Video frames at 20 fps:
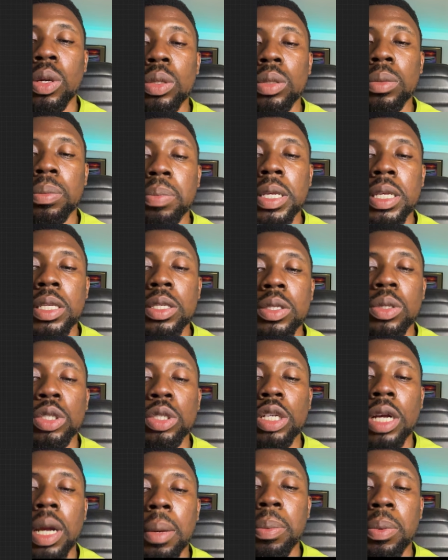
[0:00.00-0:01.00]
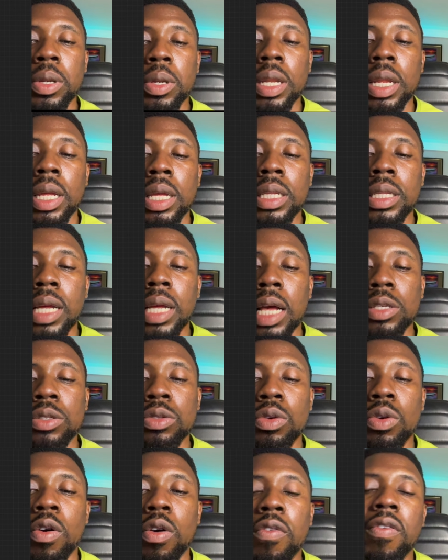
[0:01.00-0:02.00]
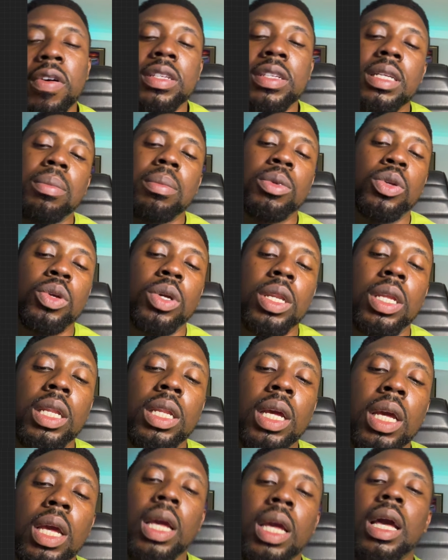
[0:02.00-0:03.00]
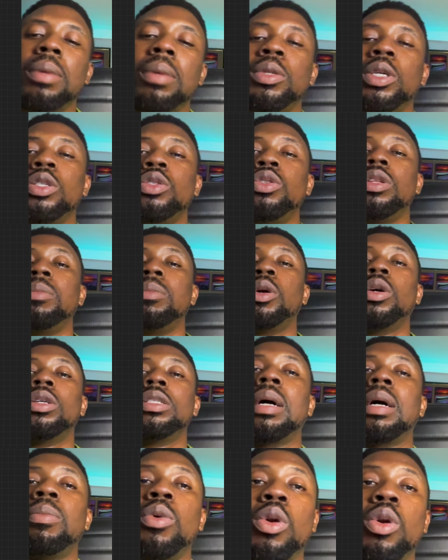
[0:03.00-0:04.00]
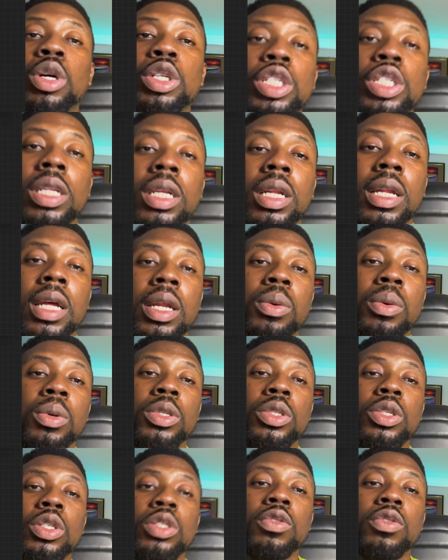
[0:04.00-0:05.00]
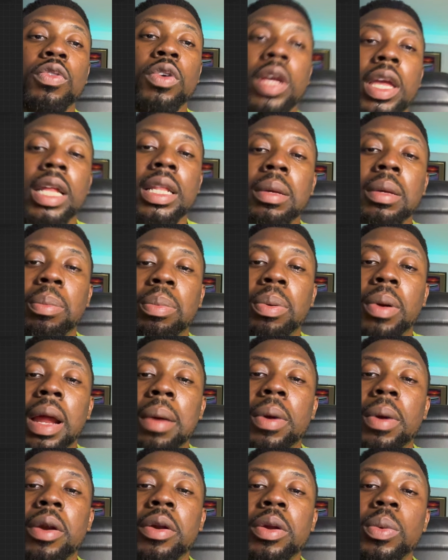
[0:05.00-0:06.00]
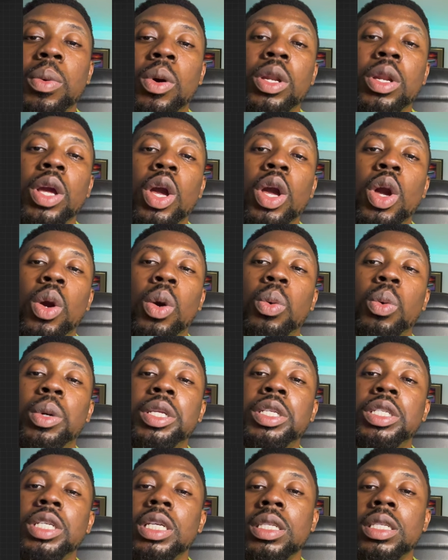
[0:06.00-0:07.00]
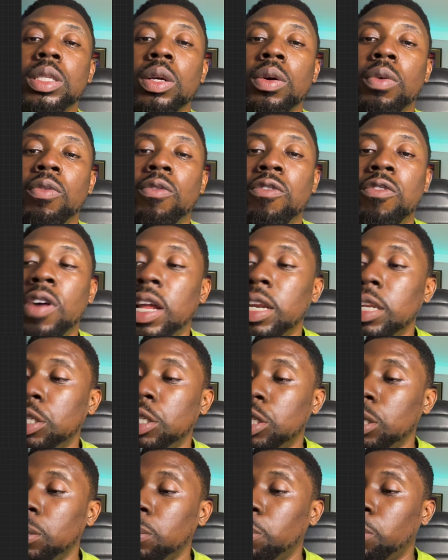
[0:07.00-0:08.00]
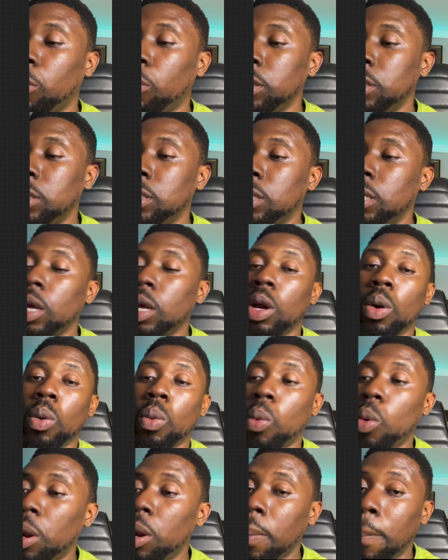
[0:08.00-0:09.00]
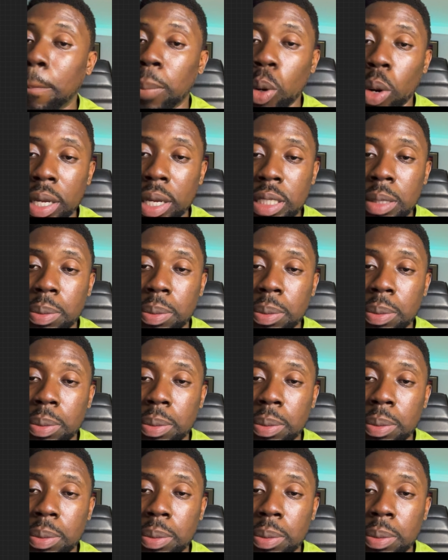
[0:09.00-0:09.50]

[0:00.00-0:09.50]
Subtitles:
Please don't sharpen it as rough as I'm doing it. I'm just doing it because I'm rushing and I don't want us to forget the primary one, which is the vanishing point, 1 point